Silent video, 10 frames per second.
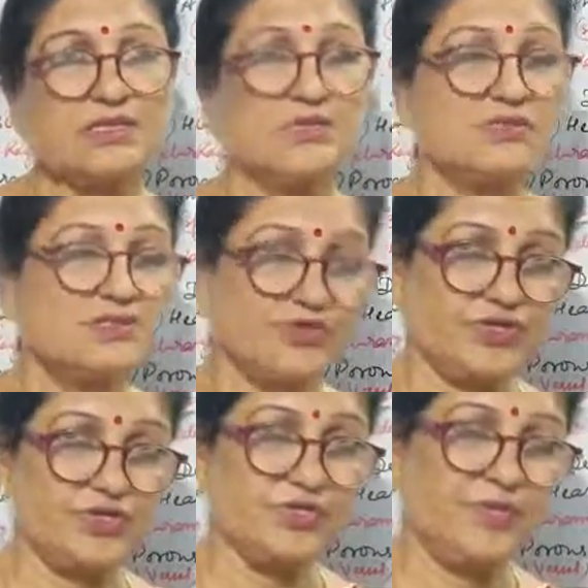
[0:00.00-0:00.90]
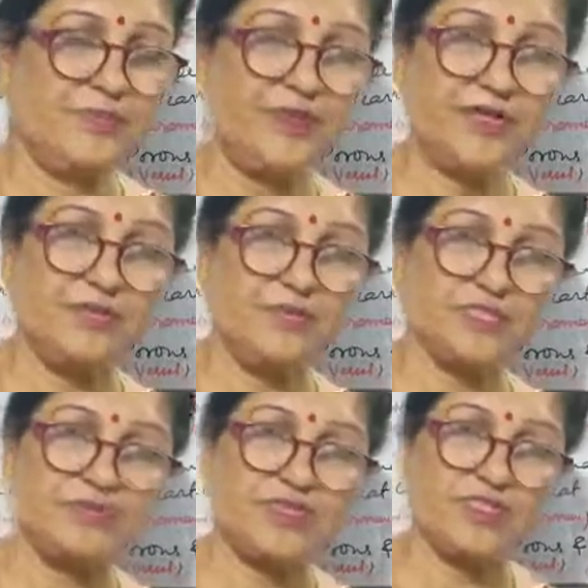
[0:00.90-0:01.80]
Children, epidermis,
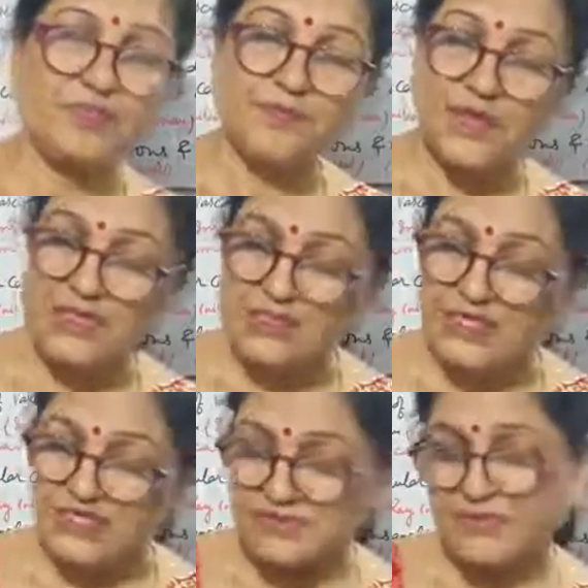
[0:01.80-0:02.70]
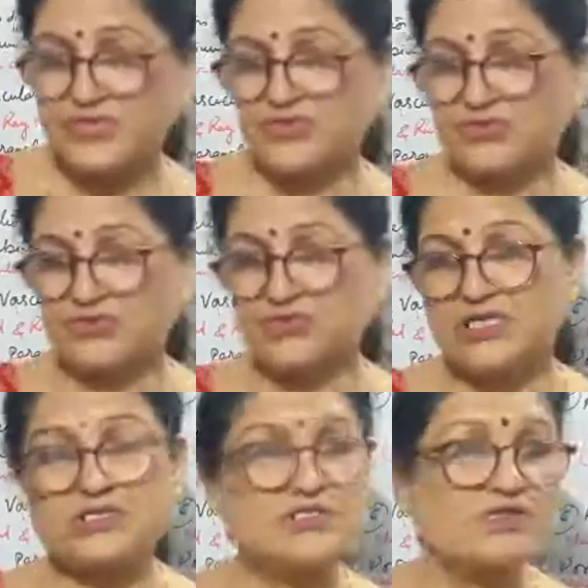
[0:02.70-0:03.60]
when the plant gets mature, then
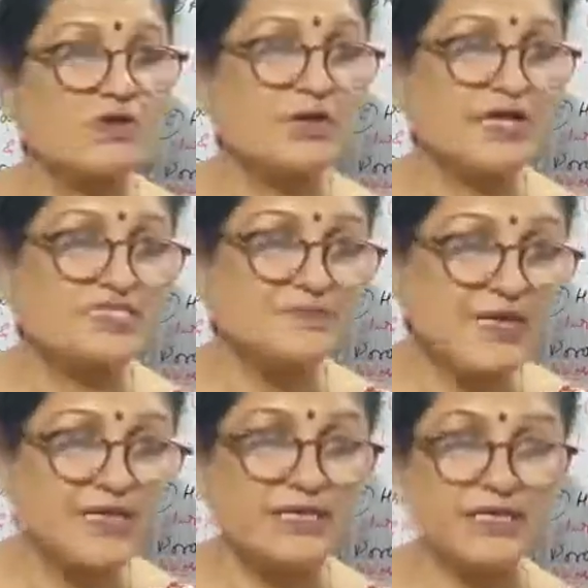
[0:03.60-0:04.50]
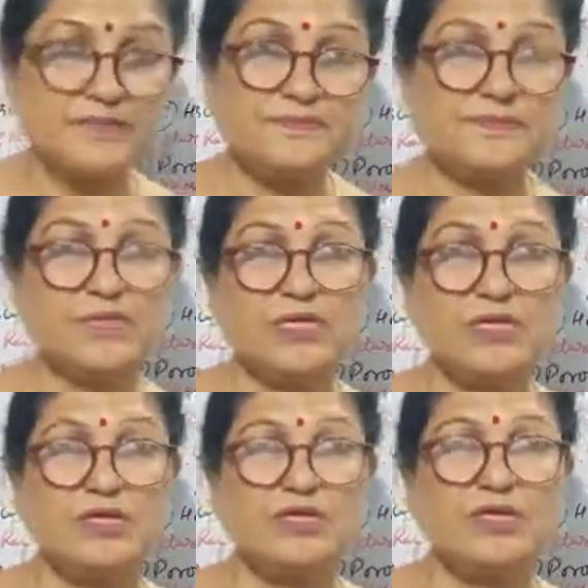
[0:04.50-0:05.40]
it is called as periderm,
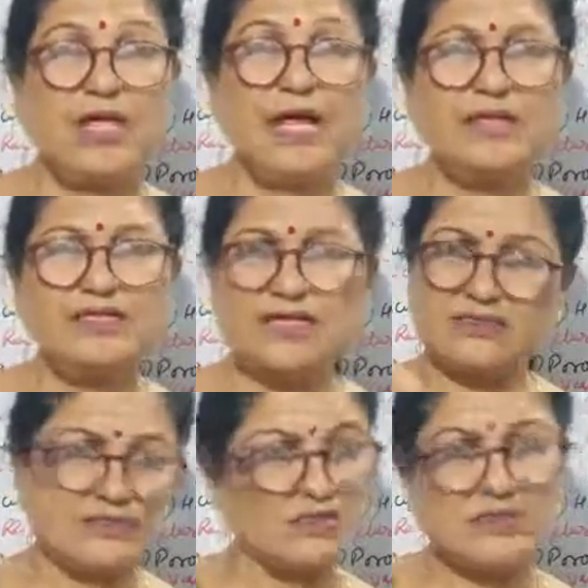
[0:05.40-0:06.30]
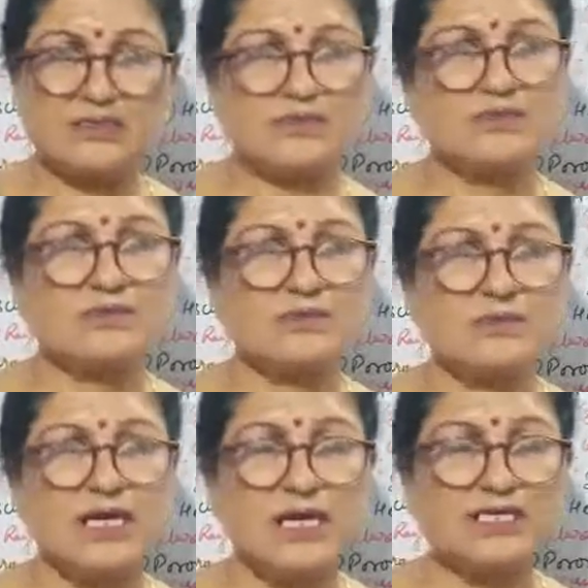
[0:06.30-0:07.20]
and that
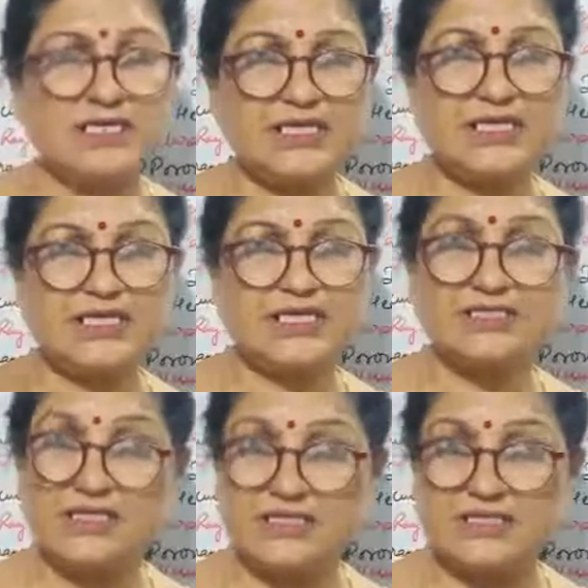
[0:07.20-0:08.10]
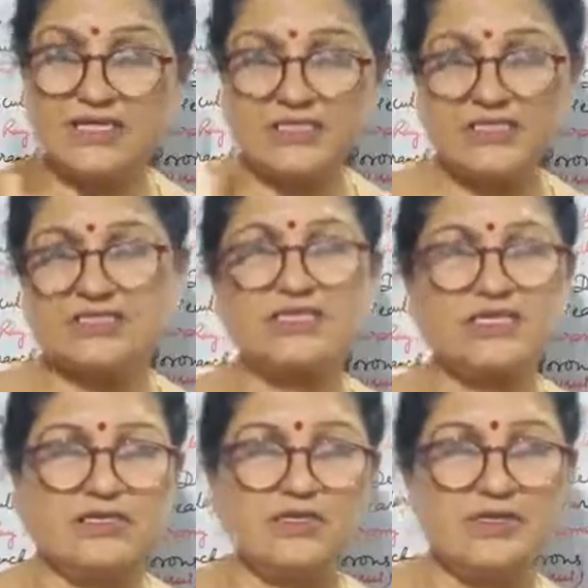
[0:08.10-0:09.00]
other areas rather than the
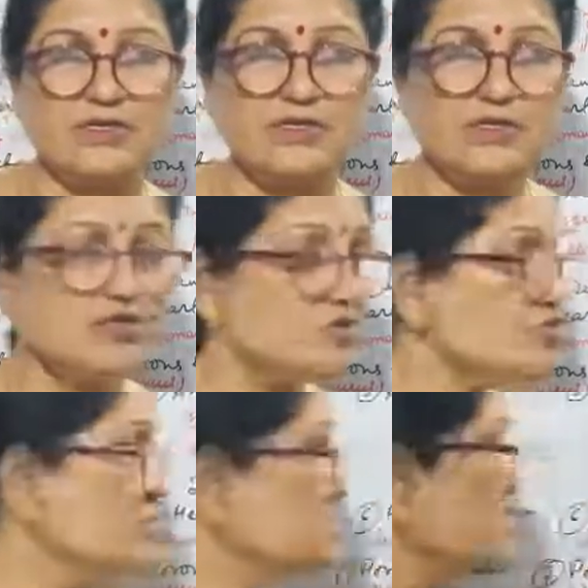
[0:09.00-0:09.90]
stele. So this